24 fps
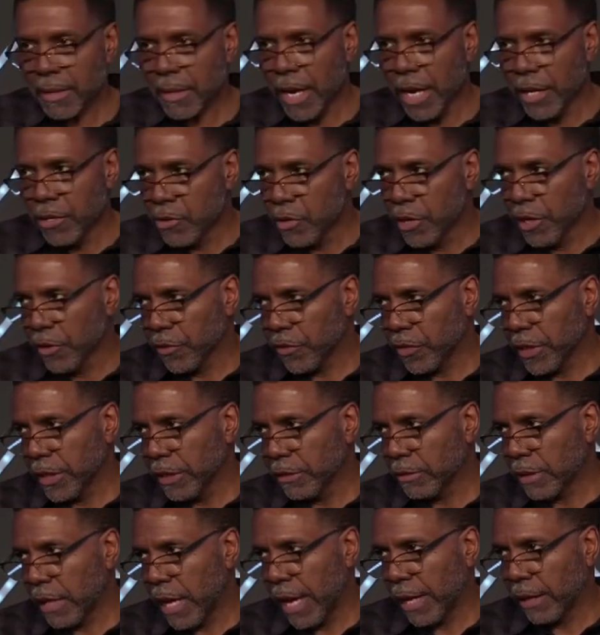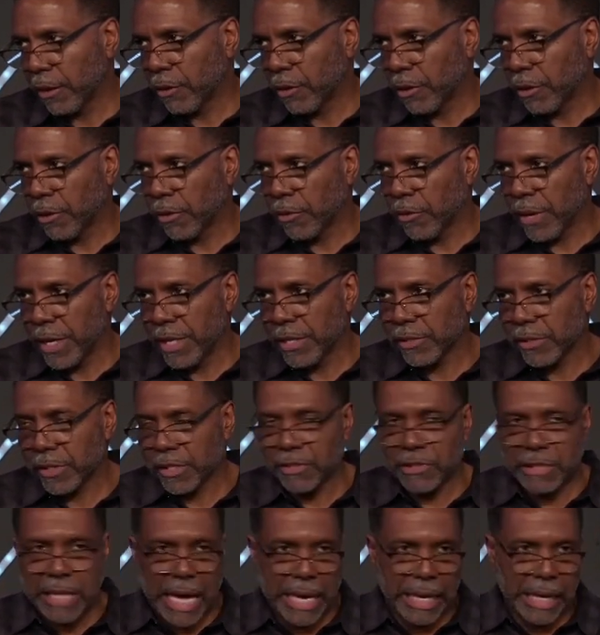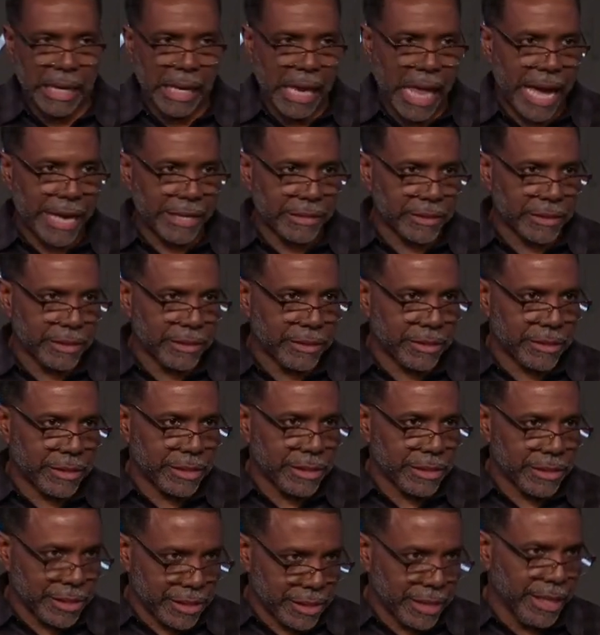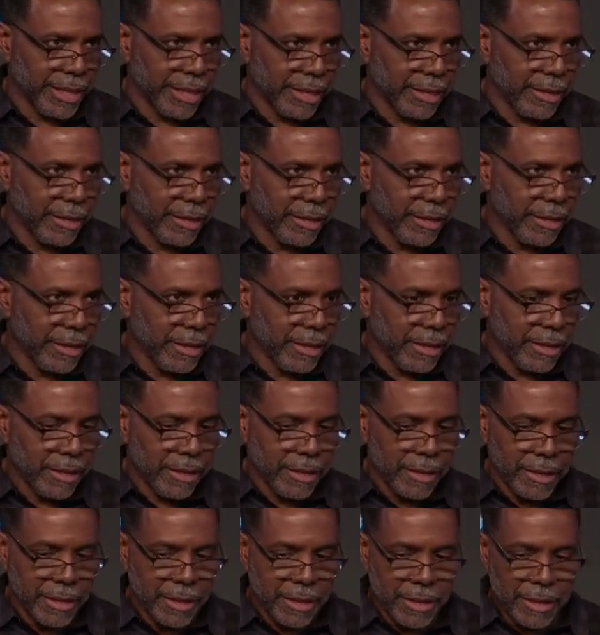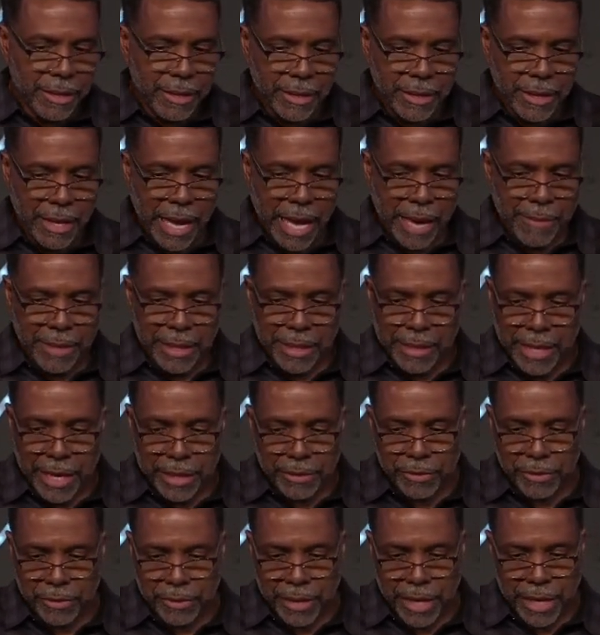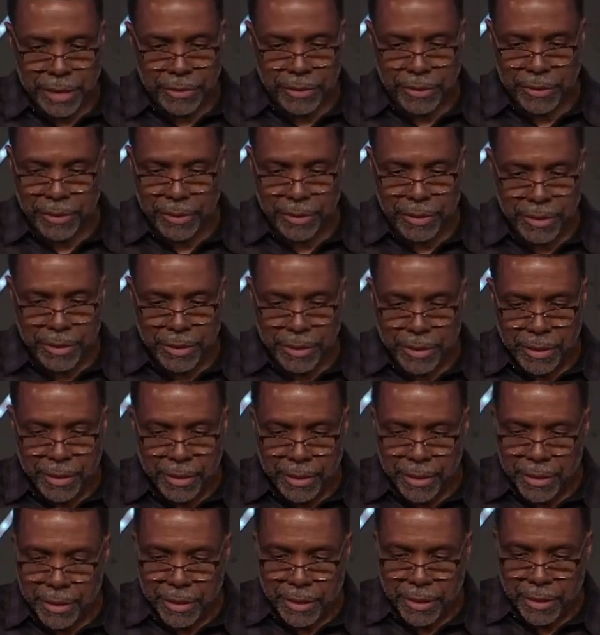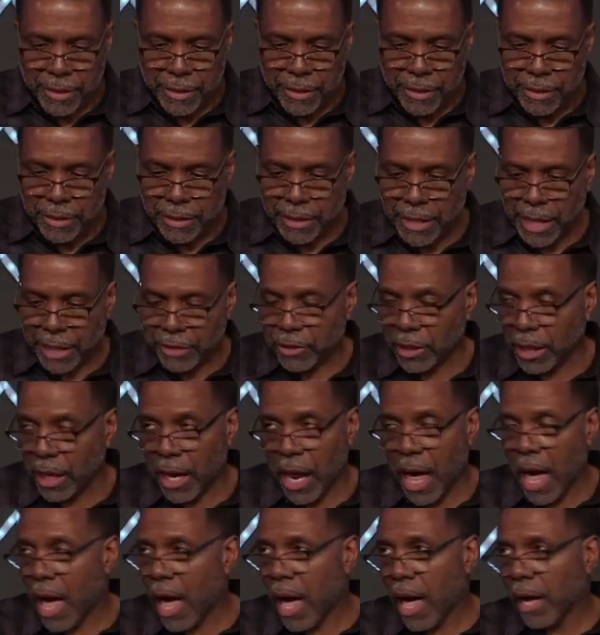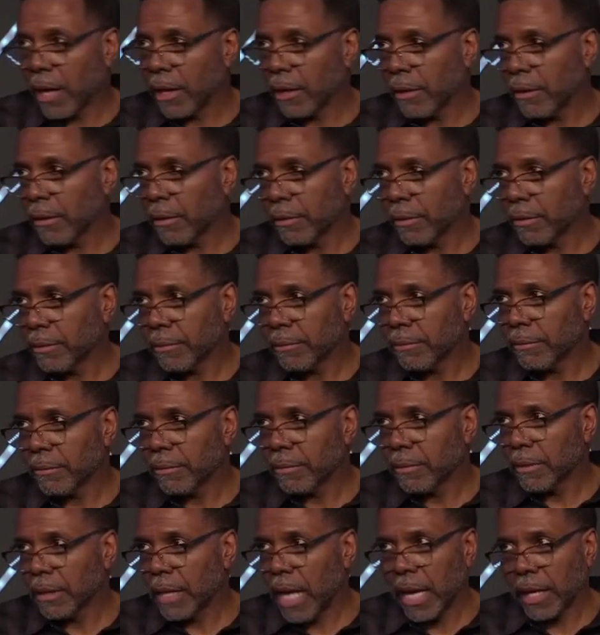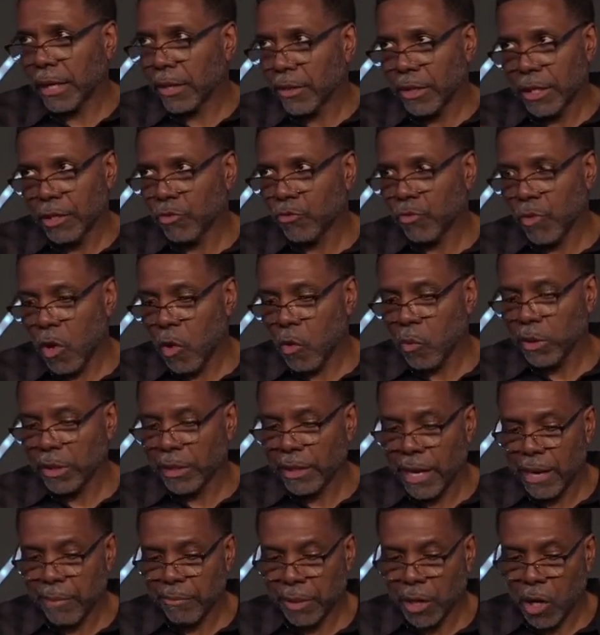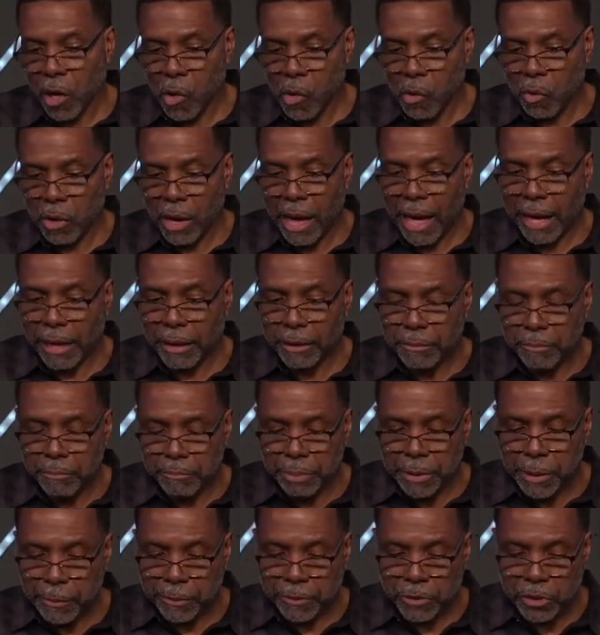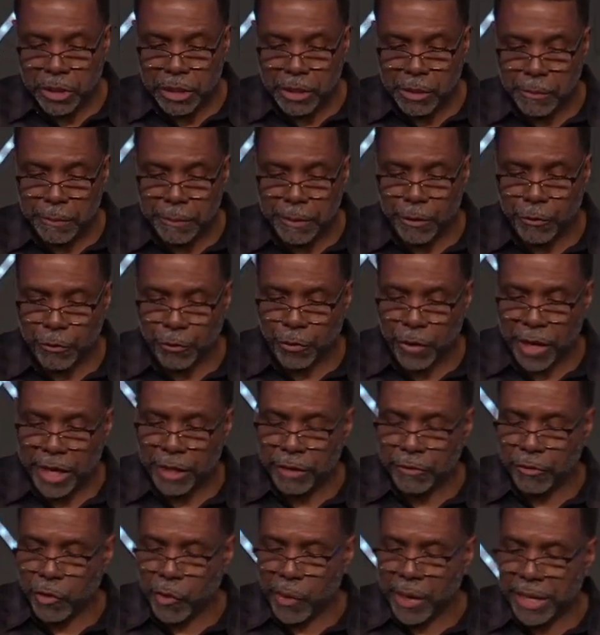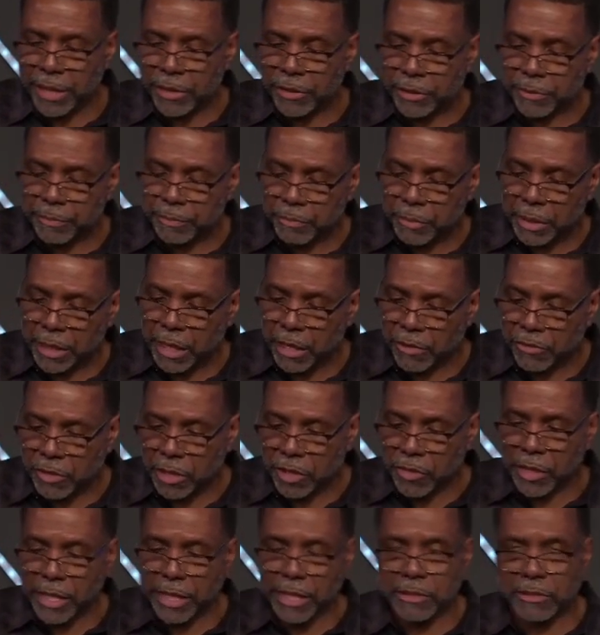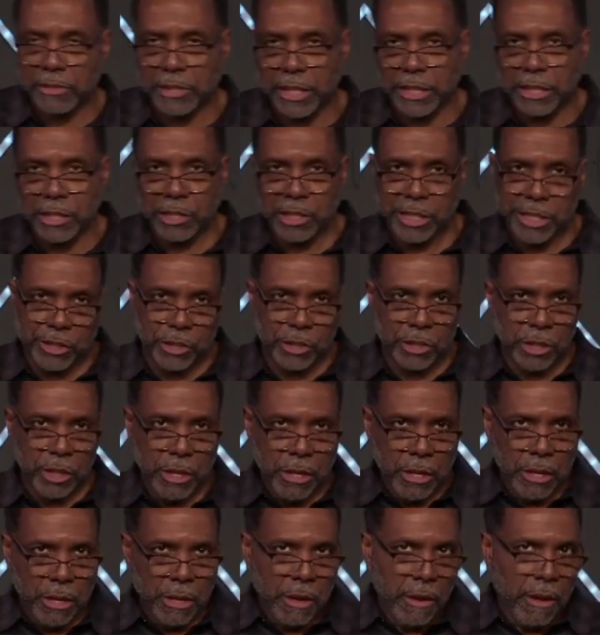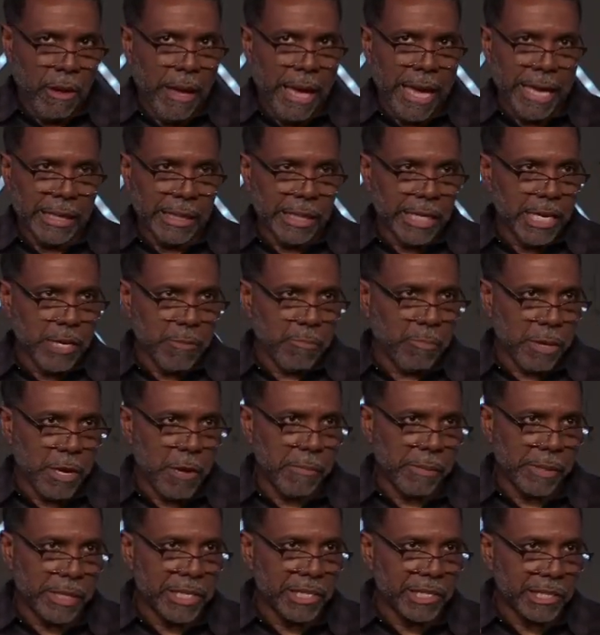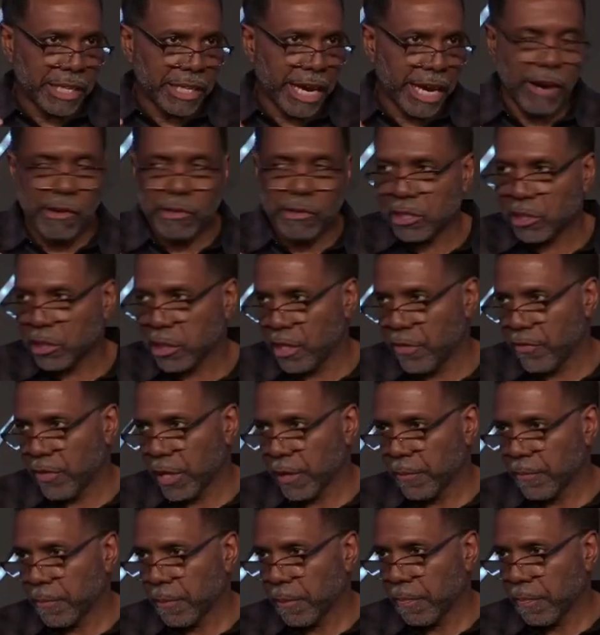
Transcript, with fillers: And you hear things like, grace is not a license to sin. I mean, that's, that's, that's a lot of, lot of things wrong with that, but a whole lot of people seem to be afraid of grace because they think it's going to teach and lead people into careless living